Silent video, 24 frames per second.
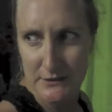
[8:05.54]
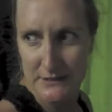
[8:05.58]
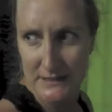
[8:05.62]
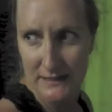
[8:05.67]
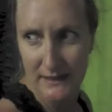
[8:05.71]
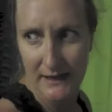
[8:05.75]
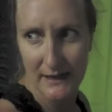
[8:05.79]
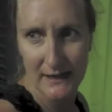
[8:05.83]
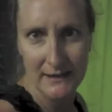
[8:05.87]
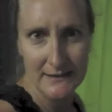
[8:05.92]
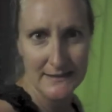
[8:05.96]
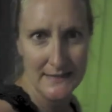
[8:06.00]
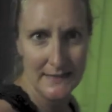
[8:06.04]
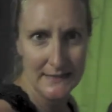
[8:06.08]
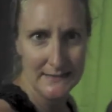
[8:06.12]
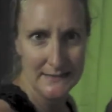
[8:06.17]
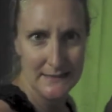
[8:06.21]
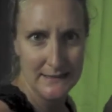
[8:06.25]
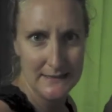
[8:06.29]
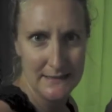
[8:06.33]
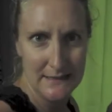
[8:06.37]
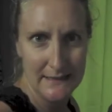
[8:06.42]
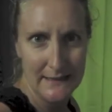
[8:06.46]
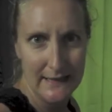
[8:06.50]
singing and
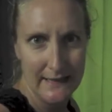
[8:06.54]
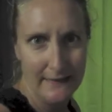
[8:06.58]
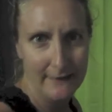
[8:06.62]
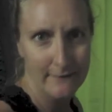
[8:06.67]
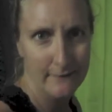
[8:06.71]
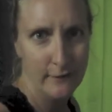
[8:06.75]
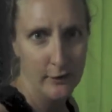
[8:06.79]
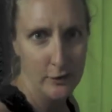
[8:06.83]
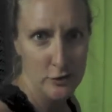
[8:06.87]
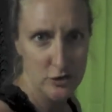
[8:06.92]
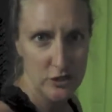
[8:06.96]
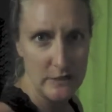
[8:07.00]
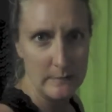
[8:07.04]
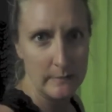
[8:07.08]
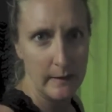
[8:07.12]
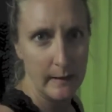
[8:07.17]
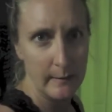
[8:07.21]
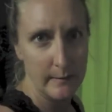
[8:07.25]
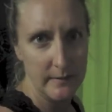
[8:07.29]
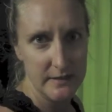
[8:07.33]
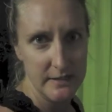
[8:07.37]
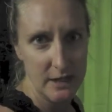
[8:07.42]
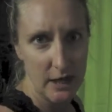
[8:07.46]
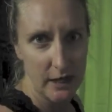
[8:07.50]
dancing to Like a Virgin by
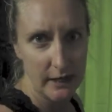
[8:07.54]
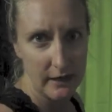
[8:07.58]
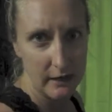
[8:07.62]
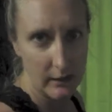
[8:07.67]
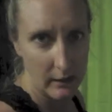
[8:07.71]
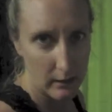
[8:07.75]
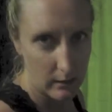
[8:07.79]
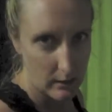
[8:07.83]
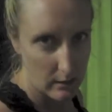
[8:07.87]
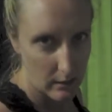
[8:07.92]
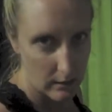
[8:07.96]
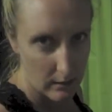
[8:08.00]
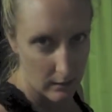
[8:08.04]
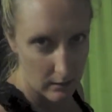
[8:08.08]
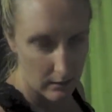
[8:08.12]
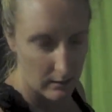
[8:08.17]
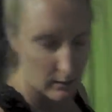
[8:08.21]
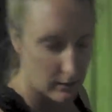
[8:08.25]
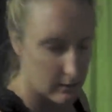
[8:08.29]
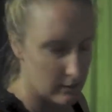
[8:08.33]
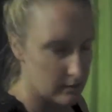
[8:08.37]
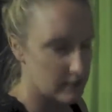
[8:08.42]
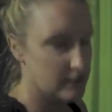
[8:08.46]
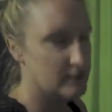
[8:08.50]
Madonna?
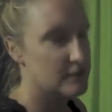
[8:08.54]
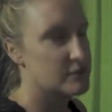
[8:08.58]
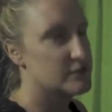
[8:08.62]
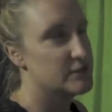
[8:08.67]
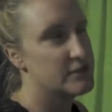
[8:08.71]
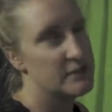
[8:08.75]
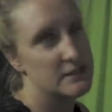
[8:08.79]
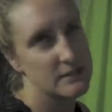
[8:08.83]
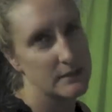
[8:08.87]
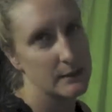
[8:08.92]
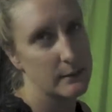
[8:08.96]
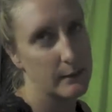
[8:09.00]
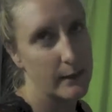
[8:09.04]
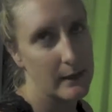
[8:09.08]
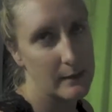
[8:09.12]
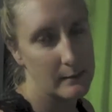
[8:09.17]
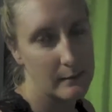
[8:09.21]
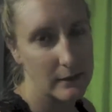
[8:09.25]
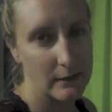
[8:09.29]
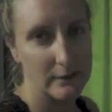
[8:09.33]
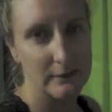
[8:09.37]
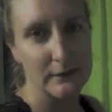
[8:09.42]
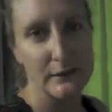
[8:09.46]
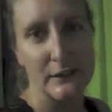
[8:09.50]
She's
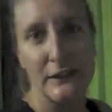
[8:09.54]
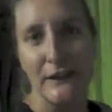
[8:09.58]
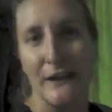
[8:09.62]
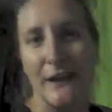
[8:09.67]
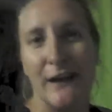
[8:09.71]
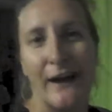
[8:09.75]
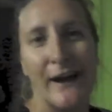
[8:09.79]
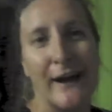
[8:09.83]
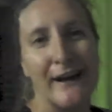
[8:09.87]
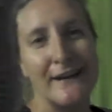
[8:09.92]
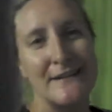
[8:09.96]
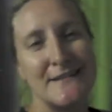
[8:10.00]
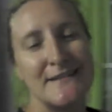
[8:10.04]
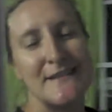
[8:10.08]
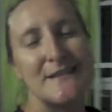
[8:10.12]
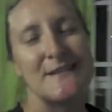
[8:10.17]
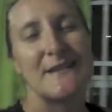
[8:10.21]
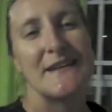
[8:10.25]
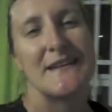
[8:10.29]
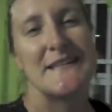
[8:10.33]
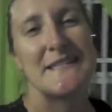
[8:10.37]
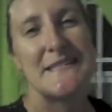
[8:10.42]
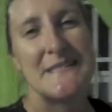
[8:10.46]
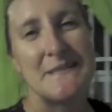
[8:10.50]
incredible. All right, see you
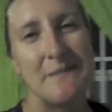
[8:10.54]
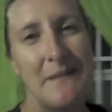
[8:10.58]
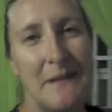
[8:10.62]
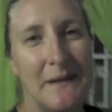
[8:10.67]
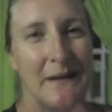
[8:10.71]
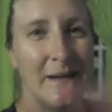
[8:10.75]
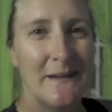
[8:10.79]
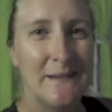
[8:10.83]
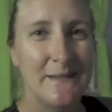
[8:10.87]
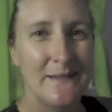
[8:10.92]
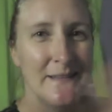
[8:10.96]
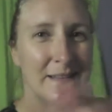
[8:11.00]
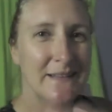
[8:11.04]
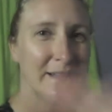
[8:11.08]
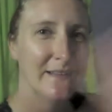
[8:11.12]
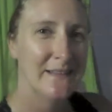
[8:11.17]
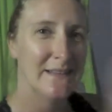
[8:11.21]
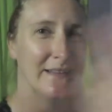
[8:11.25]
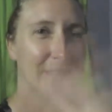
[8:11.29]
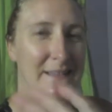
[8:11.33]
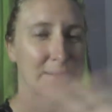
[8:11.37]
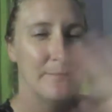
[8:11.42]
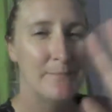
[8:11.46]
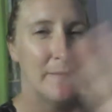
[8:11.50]
guys tomorrow.
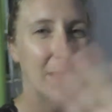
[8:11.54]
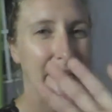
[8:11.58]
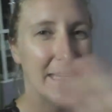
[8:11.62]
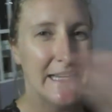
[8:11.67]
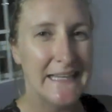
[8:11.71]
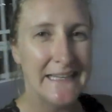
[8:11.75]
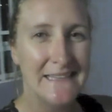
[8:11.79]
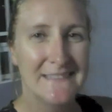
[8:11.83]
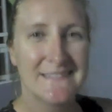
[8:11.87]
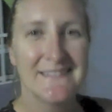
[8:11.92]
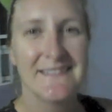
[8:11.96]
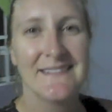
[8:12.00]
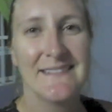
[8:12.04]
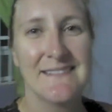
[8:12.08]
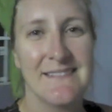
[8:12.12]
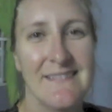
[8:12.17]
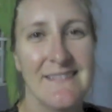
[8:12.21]
Bye.